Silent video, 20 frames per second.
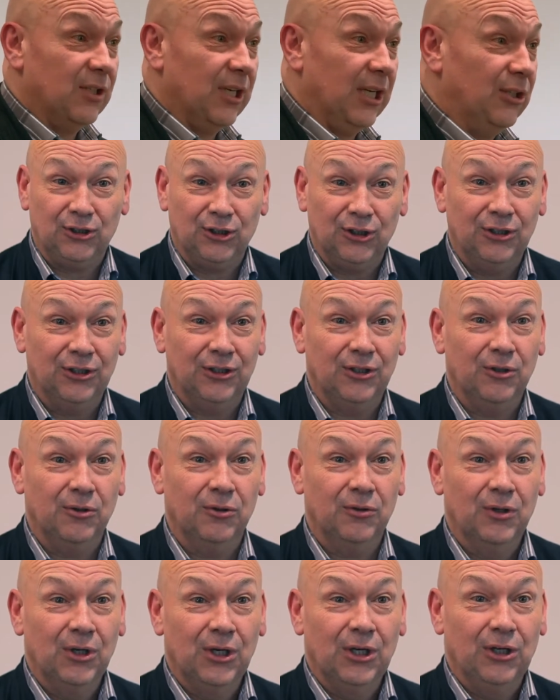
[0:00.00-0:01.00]
session and
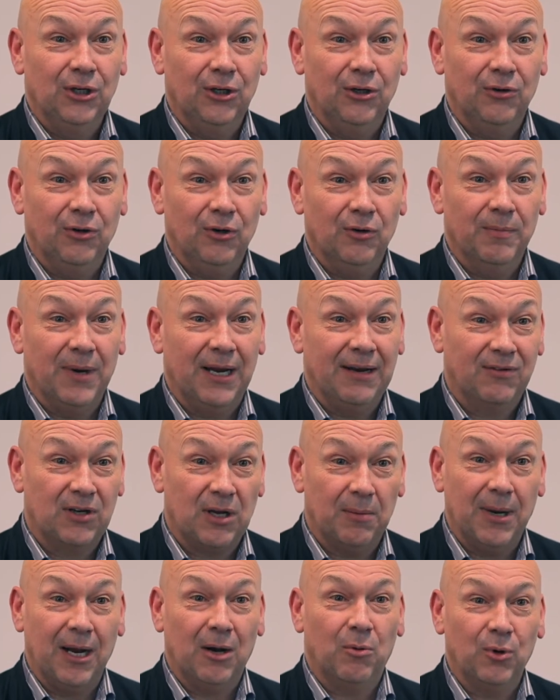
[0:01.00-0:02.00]
you may have
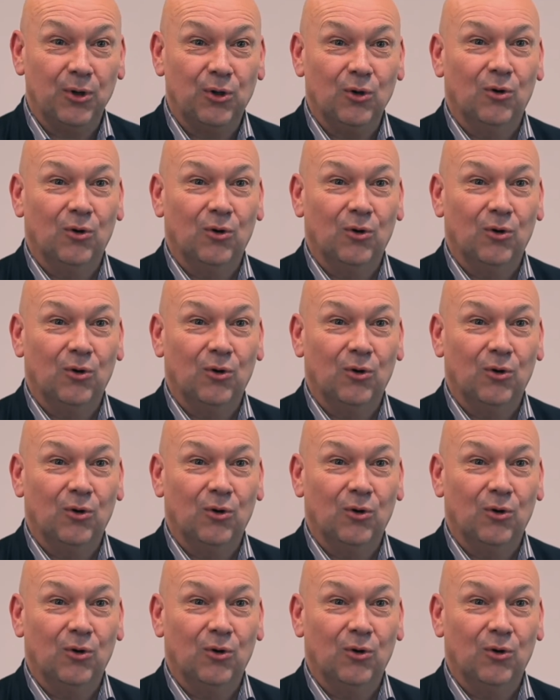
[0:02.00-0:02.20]
come out with